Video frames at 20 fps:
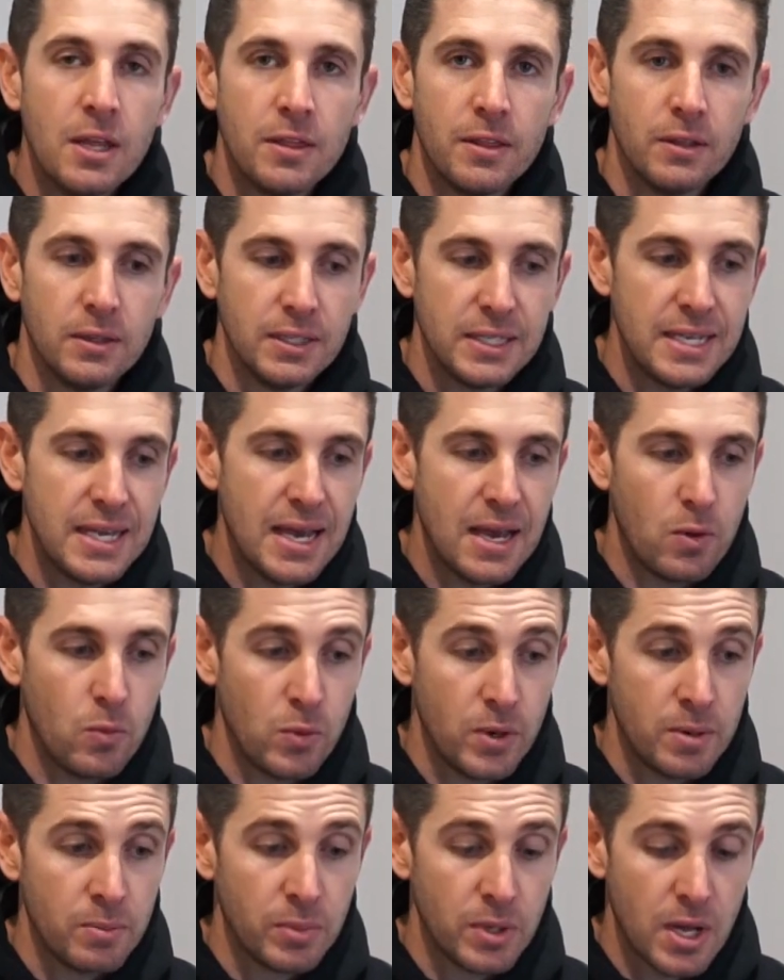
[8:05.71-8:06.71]
the
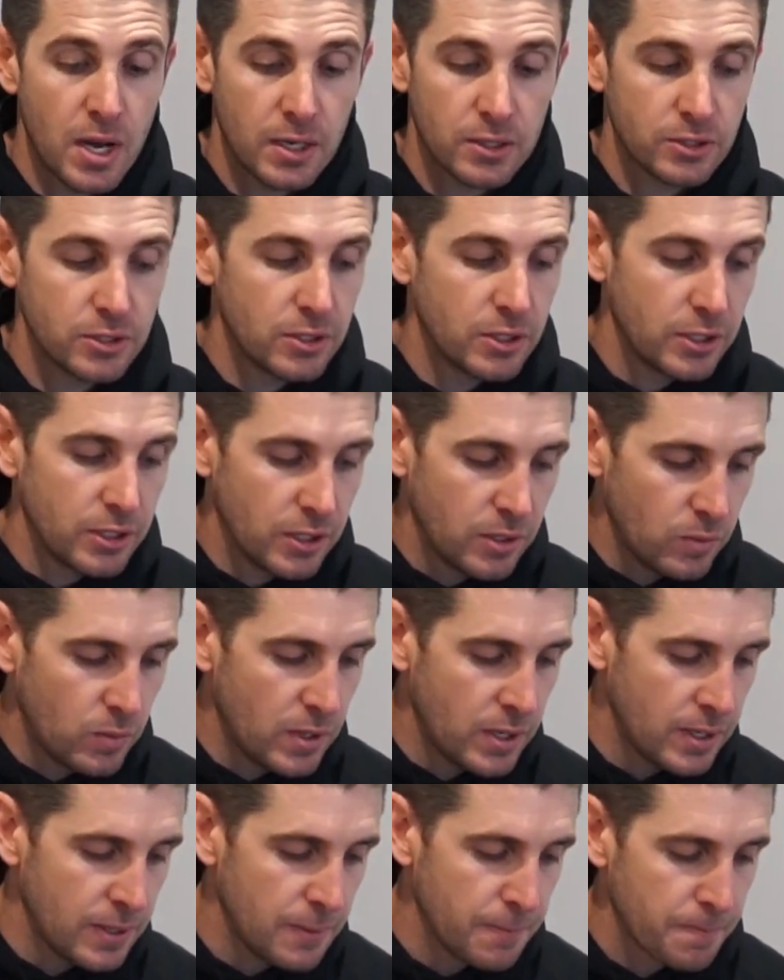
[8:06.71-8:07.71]
Leatt wind blocks are a good
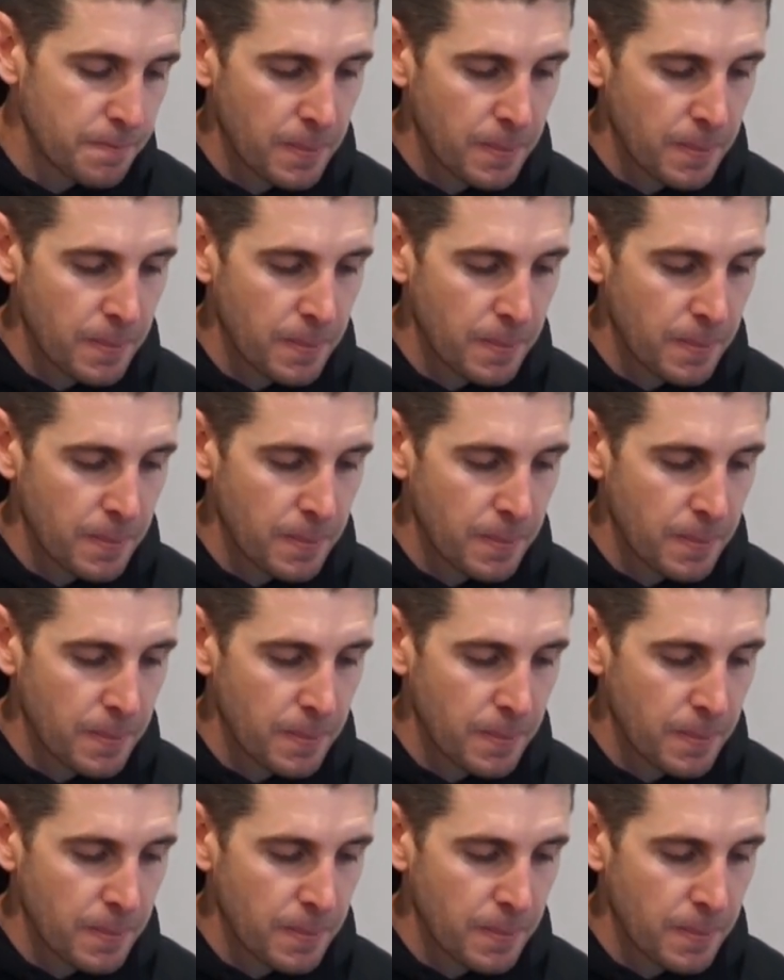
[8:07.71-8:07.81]
one.